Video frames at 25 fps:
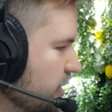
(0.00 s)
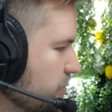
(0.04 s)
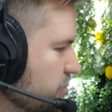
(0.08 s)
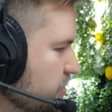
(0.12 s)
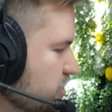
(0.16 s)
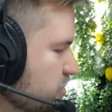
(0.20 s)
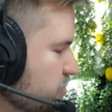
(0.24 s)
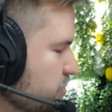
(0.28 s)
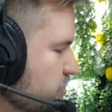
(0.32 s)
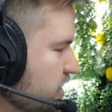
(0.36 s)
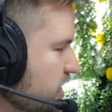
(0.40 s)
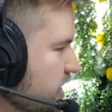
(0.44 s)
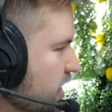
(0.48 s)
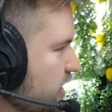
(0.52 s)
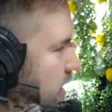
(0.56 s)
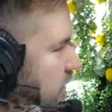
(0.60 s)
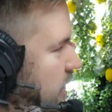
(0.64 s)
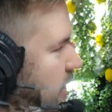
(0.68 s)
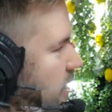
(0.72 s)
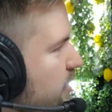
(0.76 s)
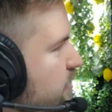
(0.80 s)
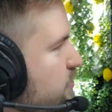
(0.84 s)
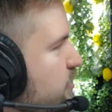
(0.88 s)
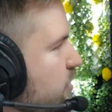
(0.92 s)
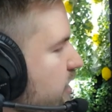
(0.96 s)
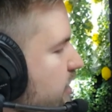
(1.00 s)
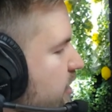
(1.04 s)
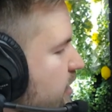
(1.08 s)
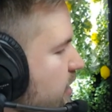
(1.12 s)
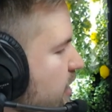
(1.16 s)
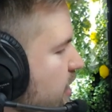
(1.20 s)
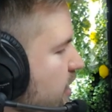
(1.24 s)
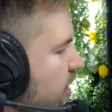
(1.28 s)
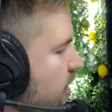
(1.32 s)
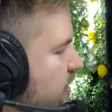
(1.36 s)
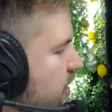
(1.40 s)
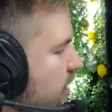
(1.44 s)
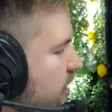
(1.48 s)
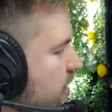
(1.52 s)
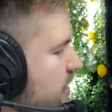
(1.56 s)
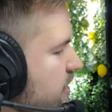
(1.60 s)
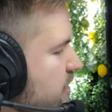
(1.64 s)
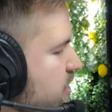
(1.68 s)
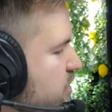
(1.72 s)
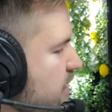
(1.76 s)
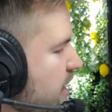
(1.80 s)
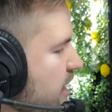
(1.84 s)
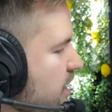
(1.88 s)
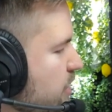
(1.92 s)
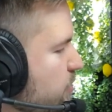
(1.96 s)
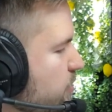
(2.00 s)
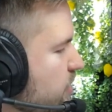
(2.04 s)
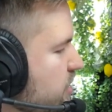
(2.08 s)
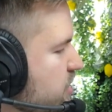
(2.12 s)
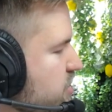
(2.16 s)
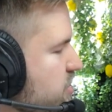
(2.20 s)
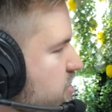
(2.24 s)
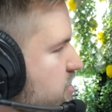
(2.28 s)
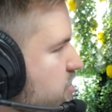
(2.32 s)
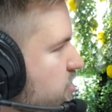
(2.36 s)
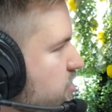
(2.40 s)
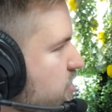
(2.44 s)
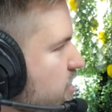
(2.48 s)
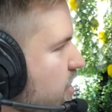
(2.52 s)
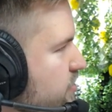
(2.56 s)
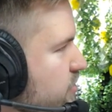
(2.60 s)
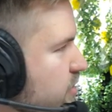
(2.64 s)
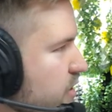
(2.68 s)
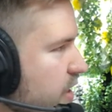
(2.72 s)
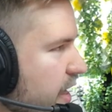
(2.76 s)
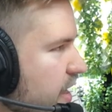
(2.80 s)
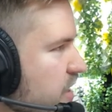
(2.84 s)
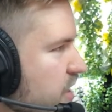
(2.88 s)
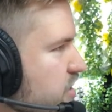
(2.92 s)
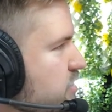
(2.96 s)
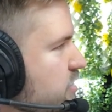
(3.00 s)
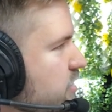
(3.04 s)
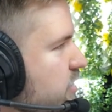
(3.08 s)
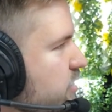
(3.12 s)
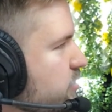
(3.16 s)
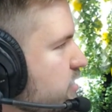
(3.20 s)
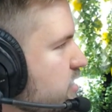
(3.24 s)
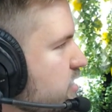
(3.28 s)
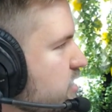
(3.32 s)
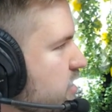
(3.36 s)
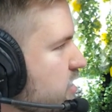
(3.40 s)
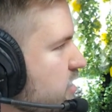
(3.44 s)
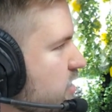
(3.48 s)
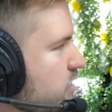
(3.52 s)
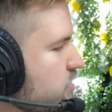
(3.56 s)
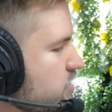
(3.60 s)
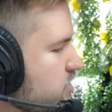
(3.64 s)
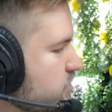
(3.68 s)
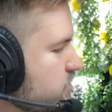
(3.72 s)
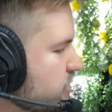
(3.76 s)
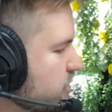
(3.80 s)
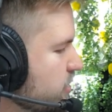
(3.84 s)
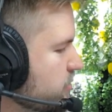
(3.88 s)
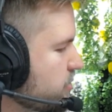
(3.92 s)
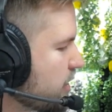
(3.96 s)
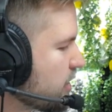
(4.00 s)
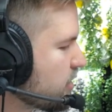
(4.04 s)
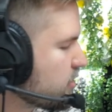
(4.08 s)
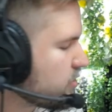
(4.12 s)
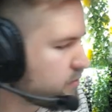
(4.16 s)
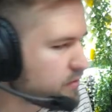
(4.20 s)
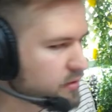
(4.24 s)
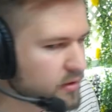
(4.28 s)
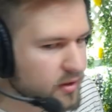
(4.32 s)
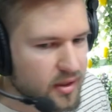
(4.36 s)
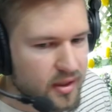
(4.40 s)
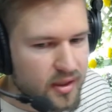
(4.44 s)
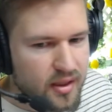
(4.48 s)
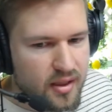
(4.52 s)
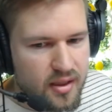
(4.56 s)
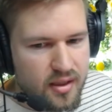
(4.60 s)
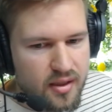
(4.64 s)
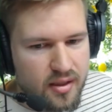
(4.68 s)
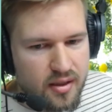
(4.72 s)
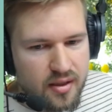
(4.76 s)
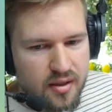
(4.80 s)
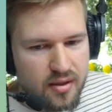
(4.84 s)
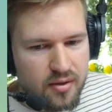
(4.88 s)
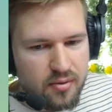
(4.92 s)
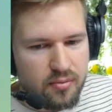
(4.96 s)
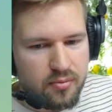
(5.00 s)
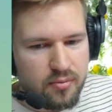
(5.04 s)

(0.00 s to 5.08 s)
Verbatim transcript: it up because we kind of covered it. A lot of the chat questions you covered naturally, which okay. I thought was really powerful. That's my job,